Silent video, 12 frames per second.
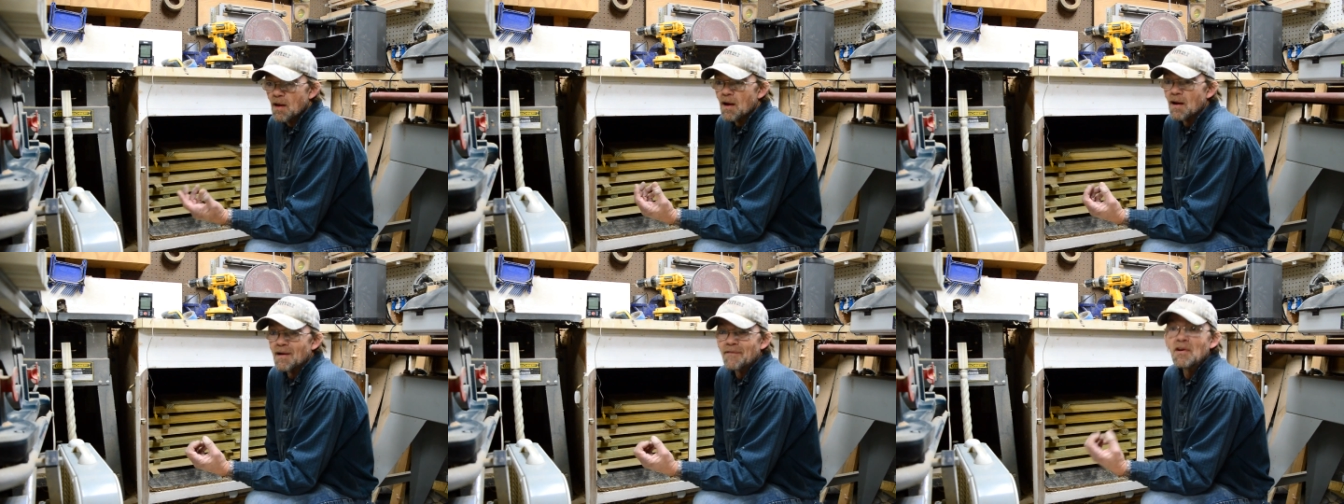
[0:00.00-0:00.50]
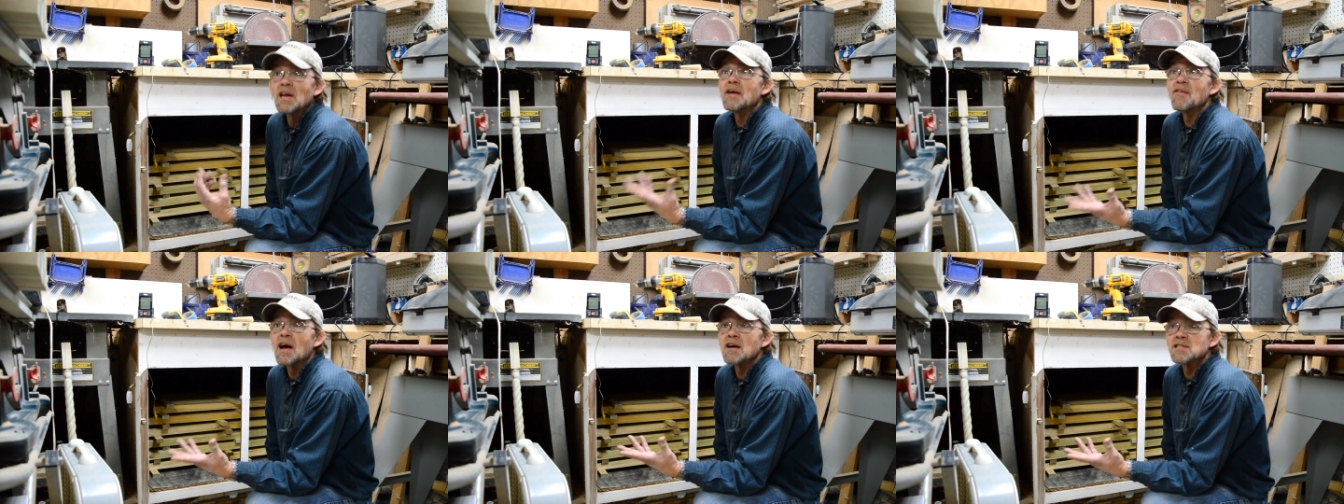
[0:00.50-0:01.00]
If you
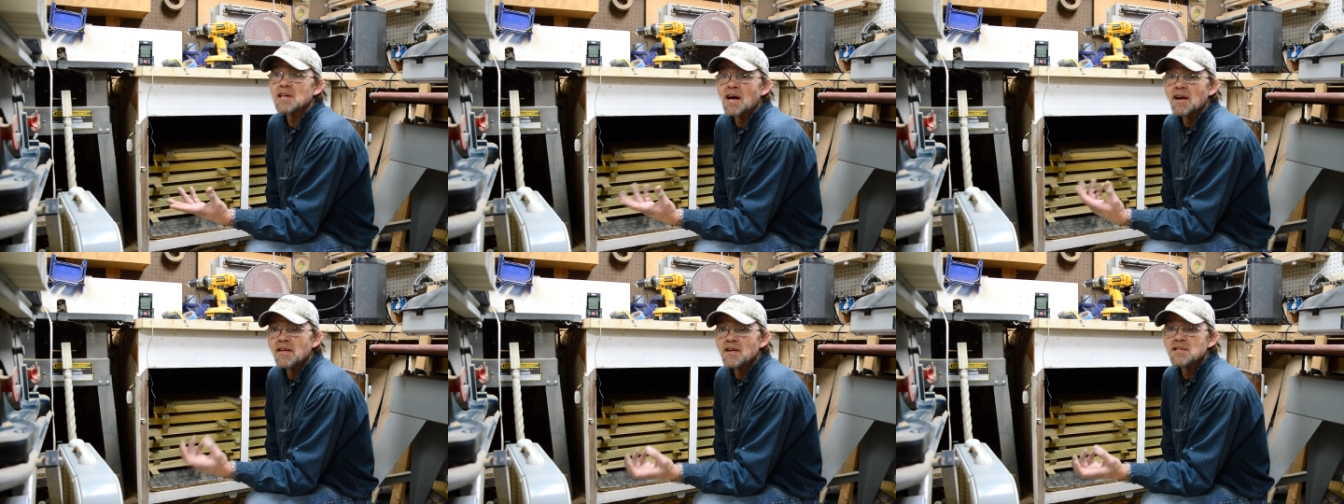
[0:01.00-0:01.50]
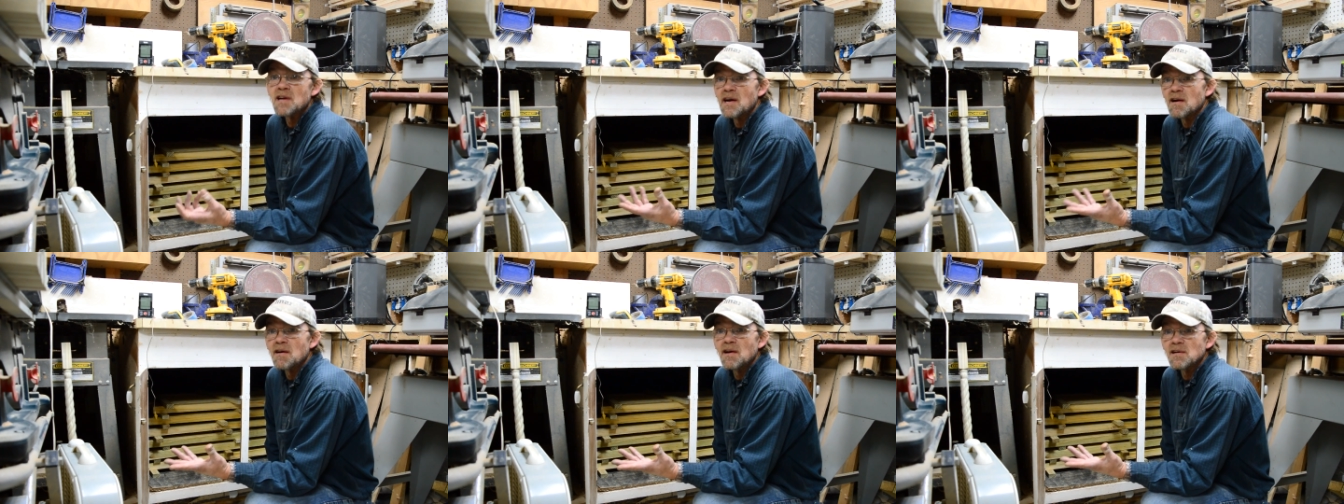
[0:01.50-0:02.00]
leave it outside in this
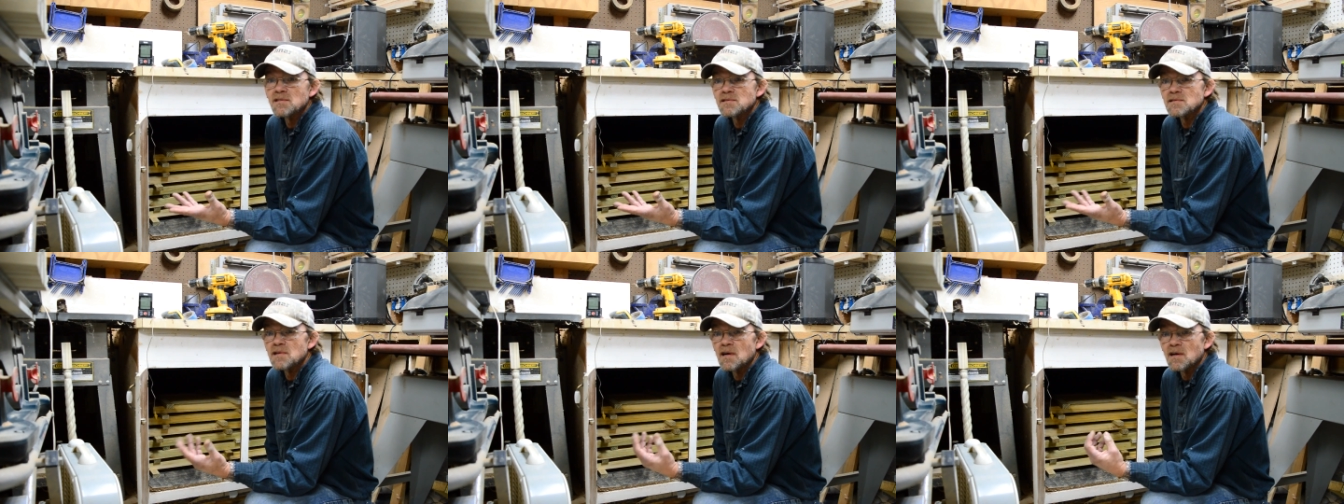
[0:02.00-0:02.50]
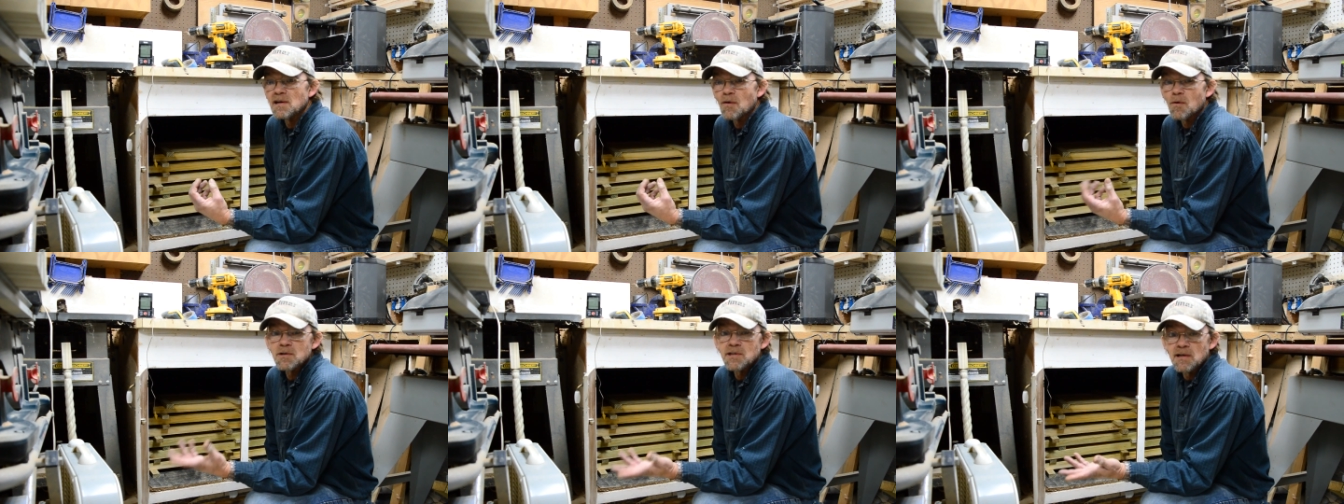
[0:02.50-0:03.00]
area, of
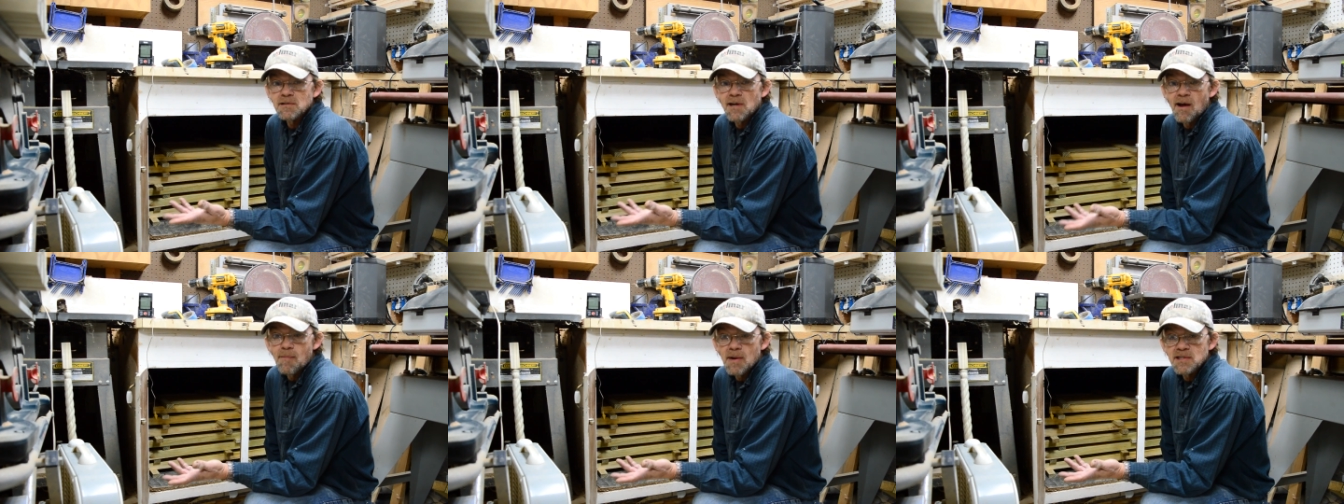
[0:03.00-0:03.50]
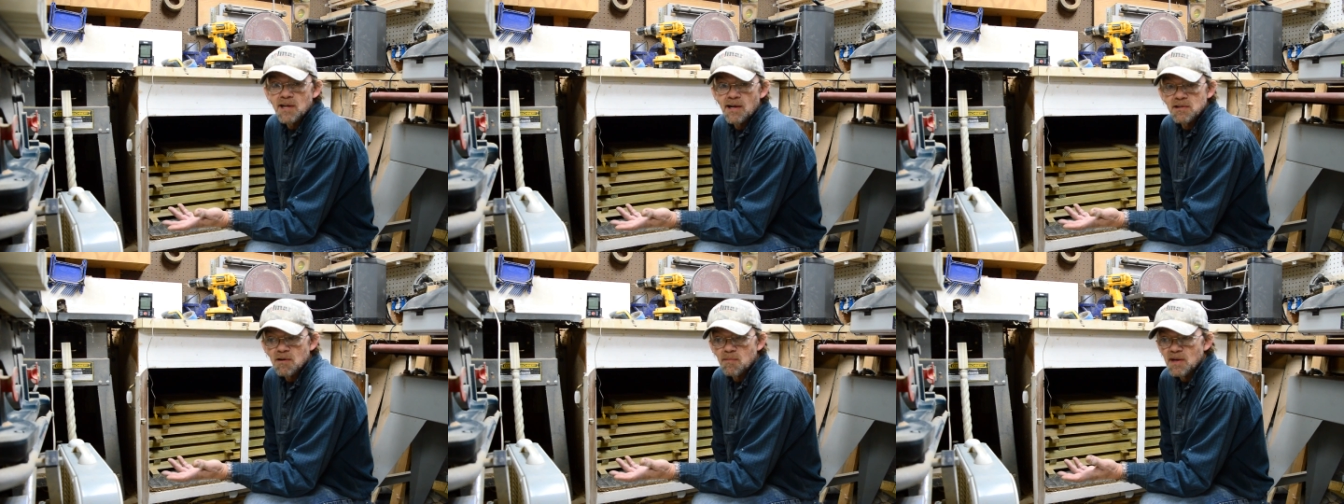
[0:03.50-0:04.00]
course now state by state
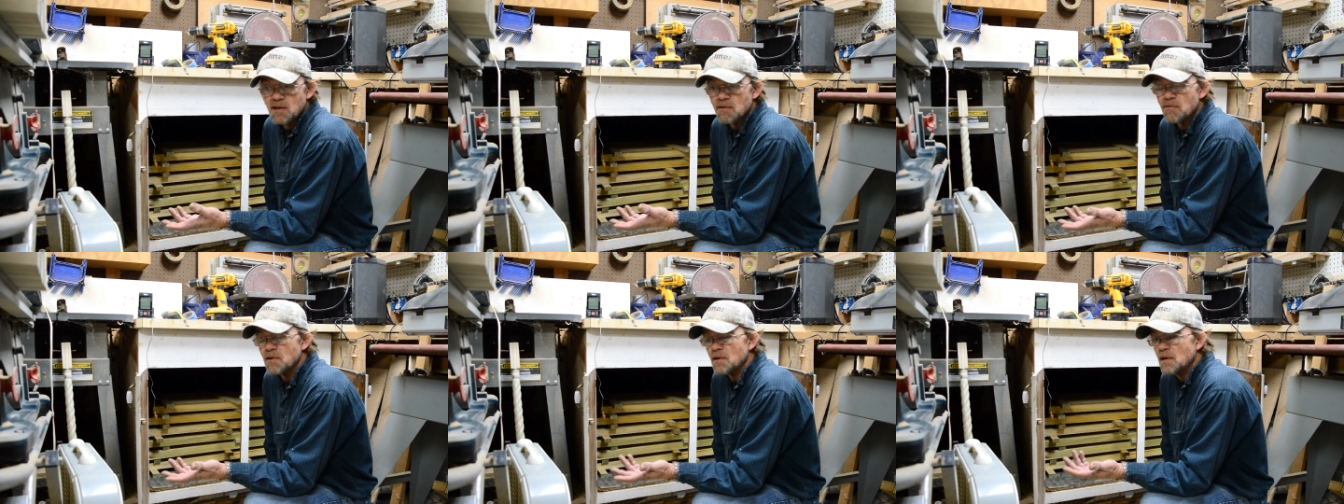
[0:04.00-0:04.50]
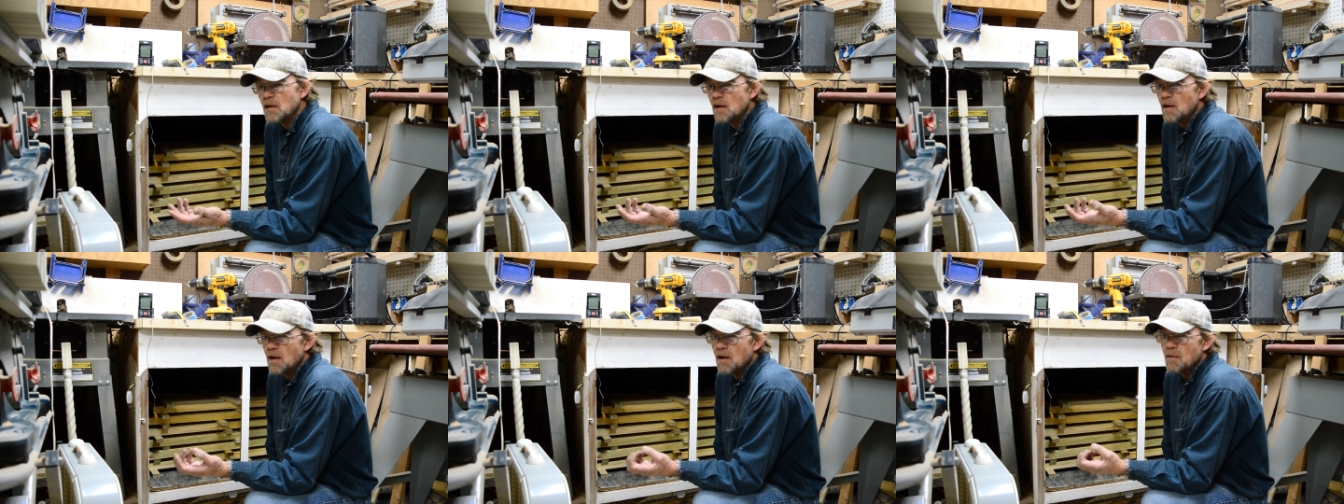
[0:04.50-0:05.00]
it's going to be different,
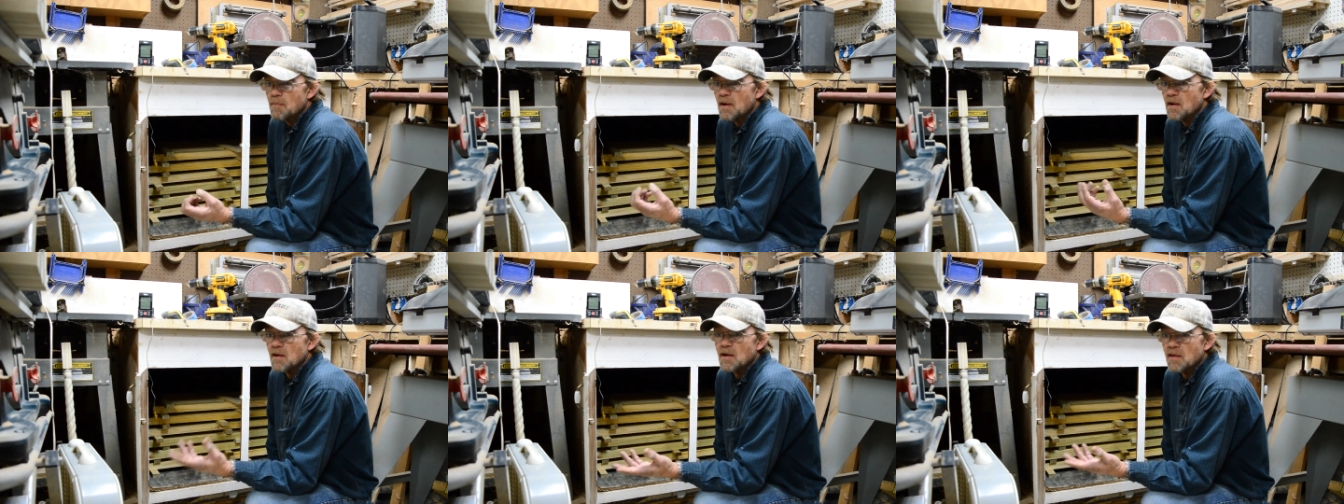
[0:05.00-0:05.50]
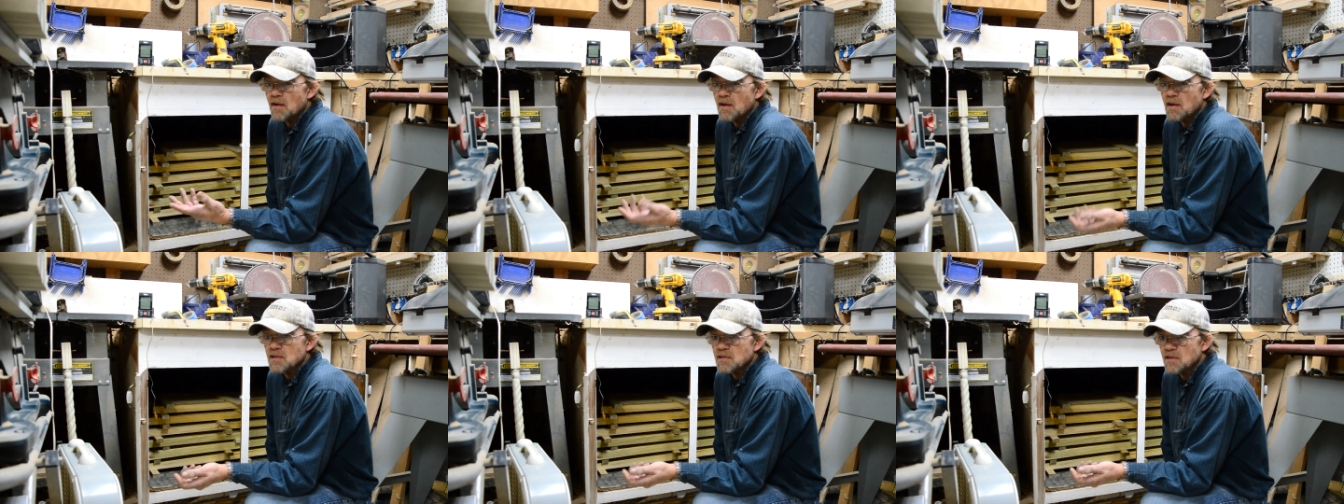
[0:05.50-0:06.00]
but in
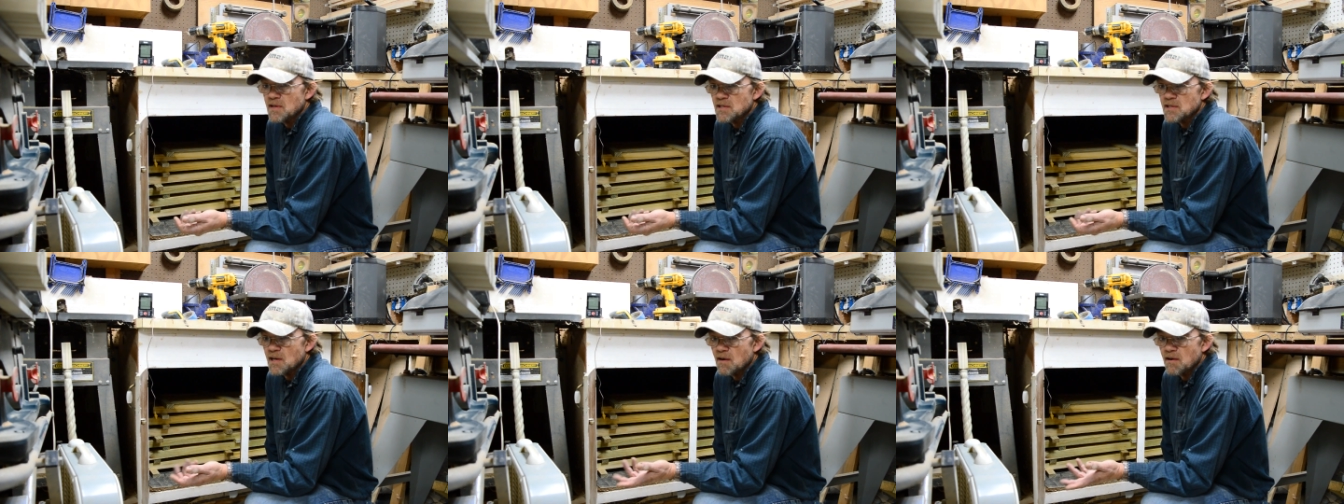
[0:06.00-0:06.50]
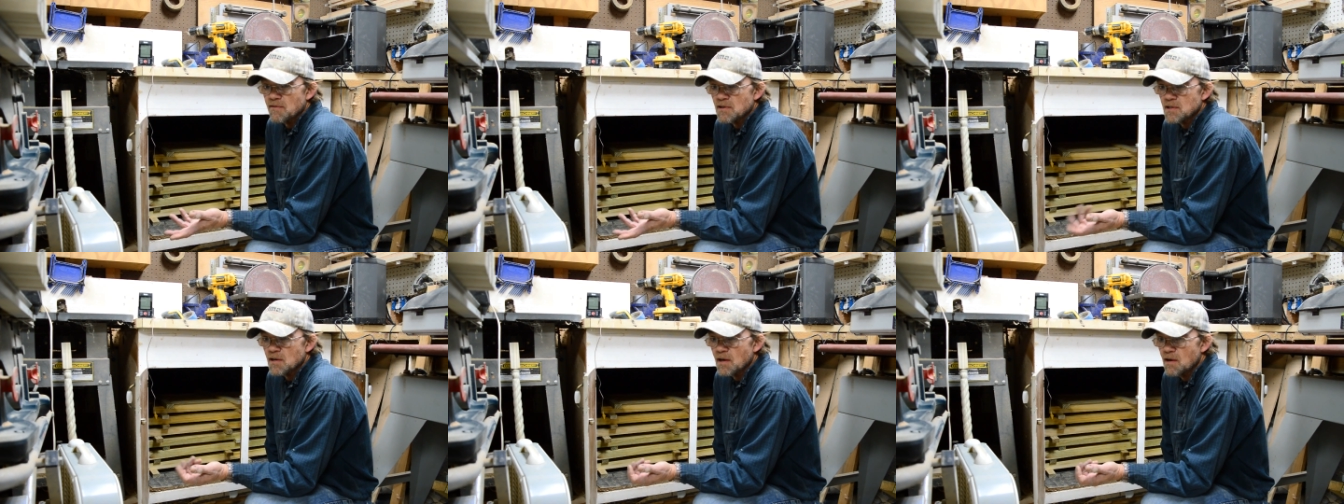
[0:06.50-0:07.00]
this area of
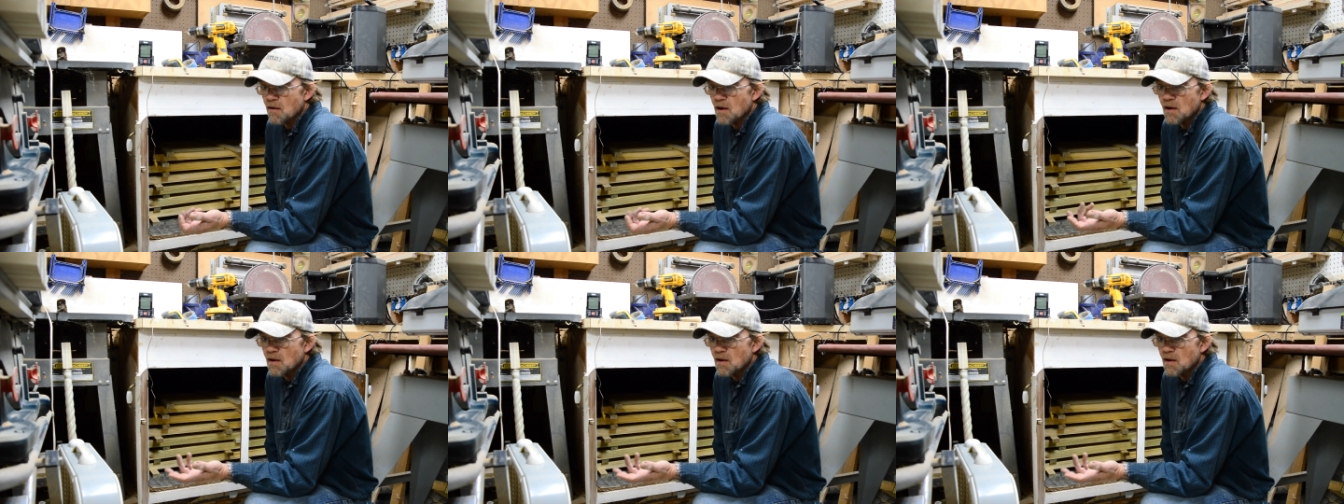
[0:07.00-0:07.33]
Kentucky right